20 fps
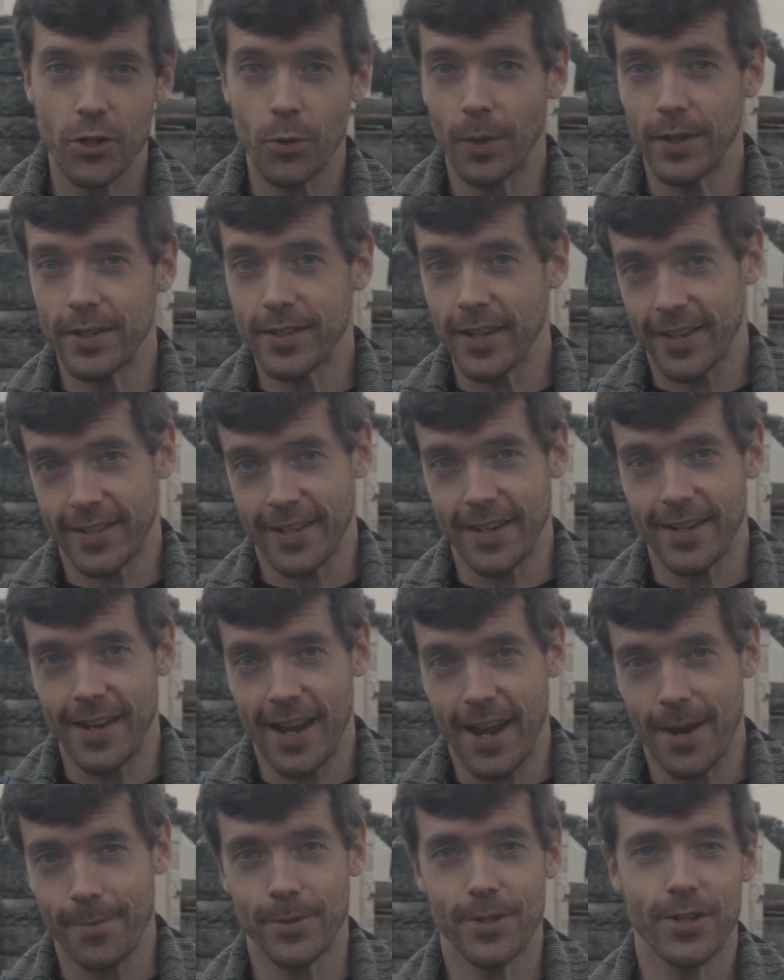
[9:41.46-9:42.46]
to a dozen
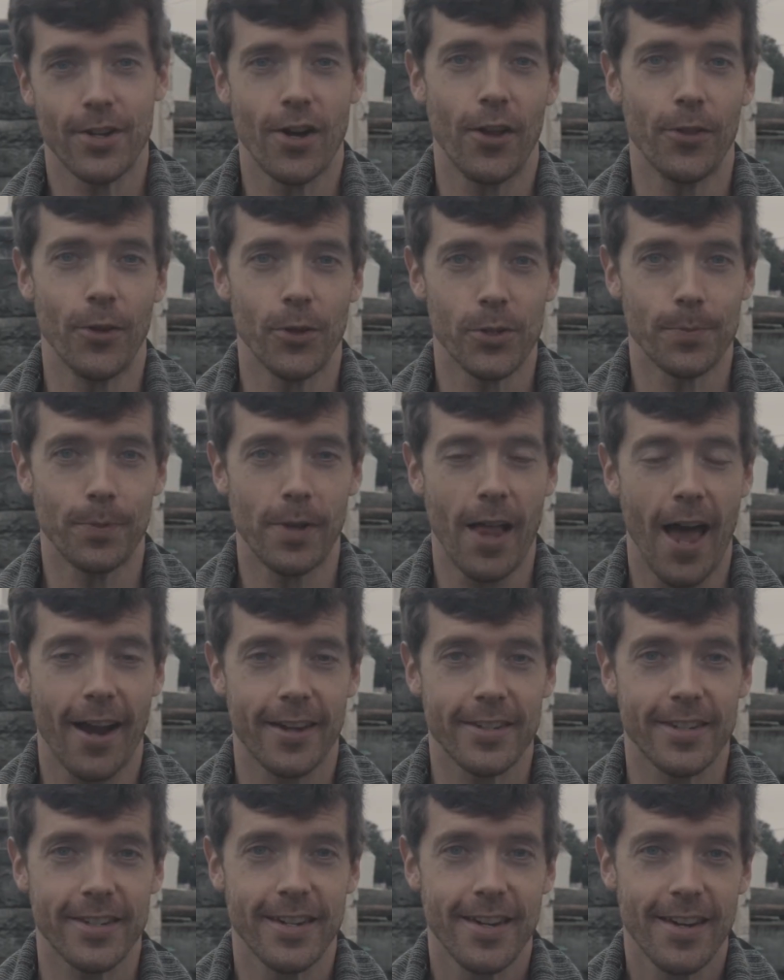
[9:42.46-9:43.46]
names on those
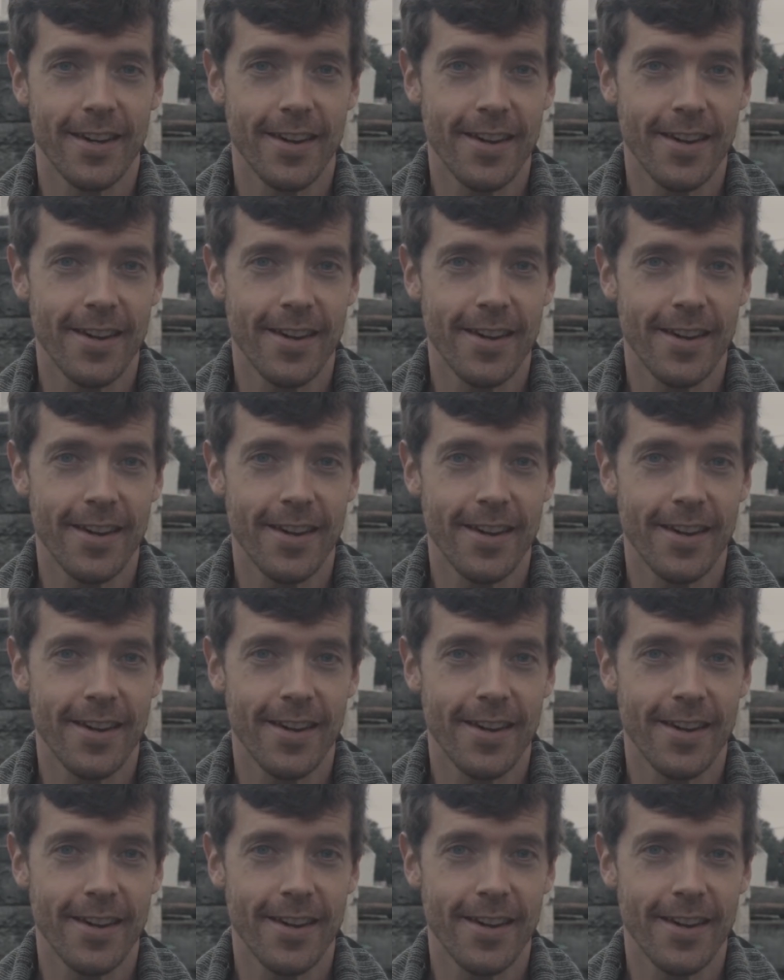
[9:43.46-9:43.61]
plaques.